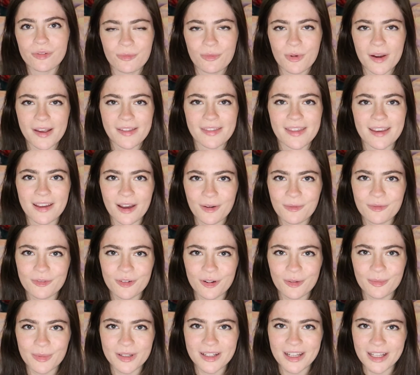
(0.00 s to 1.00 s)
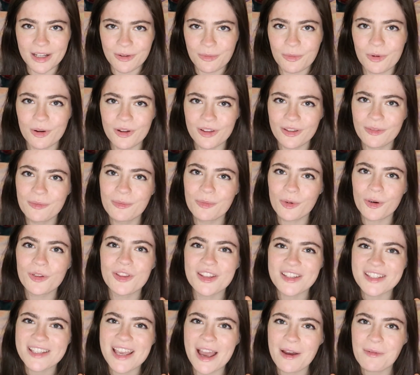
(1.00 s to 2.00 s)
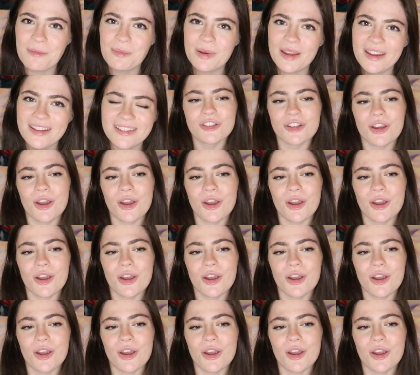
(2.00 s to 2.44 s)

where they come from and like what what this camp is.